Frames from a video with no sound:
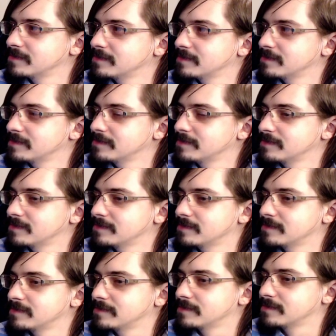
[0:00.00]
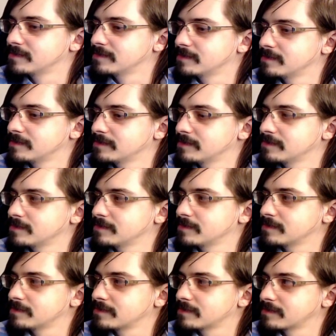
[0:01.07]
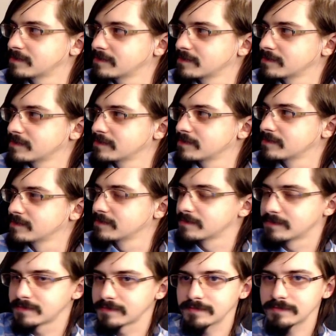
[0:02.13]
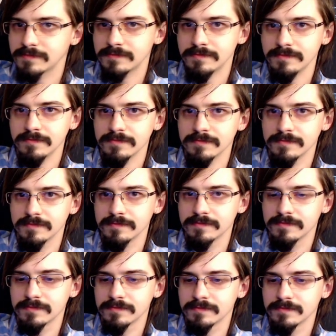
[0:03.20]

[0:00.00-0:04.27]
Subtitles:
This person isn't speaking.